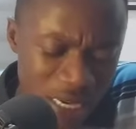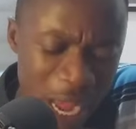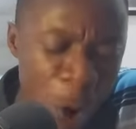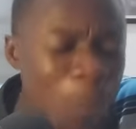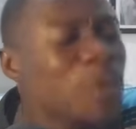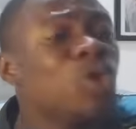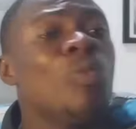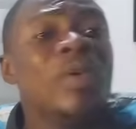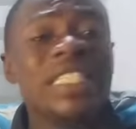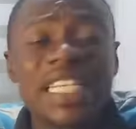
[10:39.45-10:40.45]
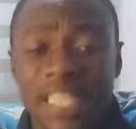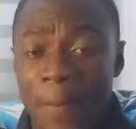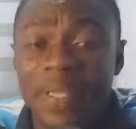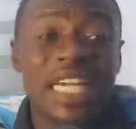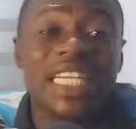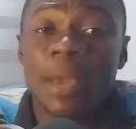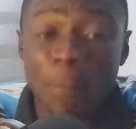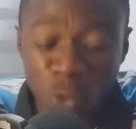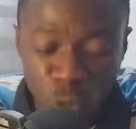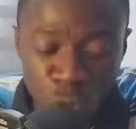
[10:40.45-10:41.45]
Now, opposed to picture, it's a picture that you
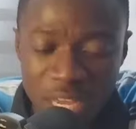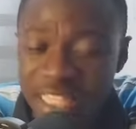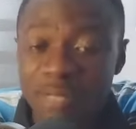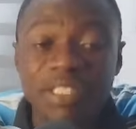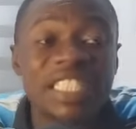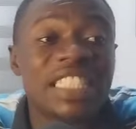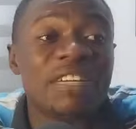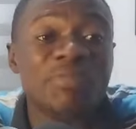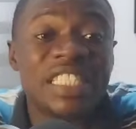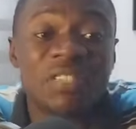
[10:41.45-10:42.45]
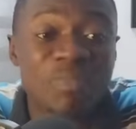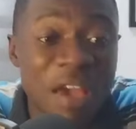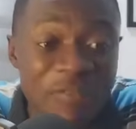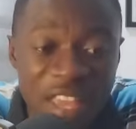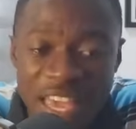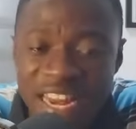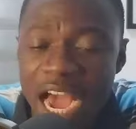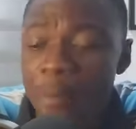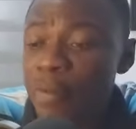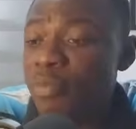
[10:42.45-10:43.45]
post to 8 minutes celebrating birthday, any
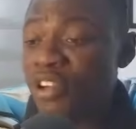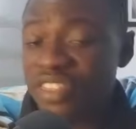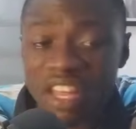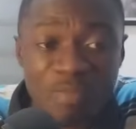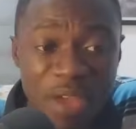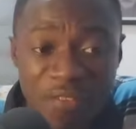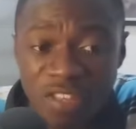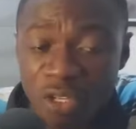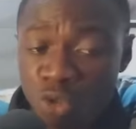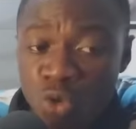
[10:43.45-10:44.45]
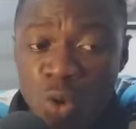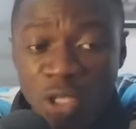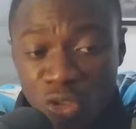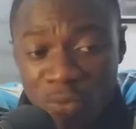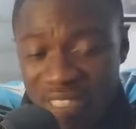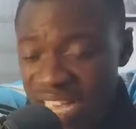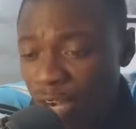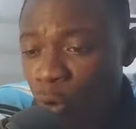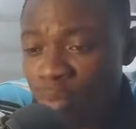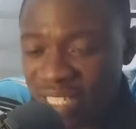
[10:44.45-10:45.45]
happy belated birthday to you, as soon as you
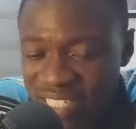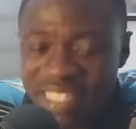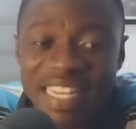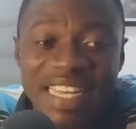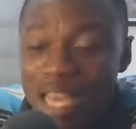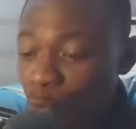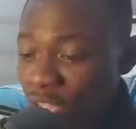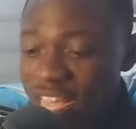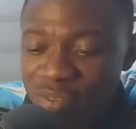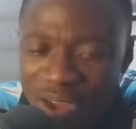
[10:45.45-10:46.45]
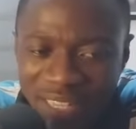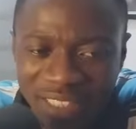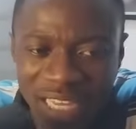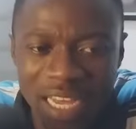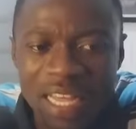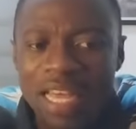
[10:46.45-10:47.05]
are not maintaining any equity anymore, sir.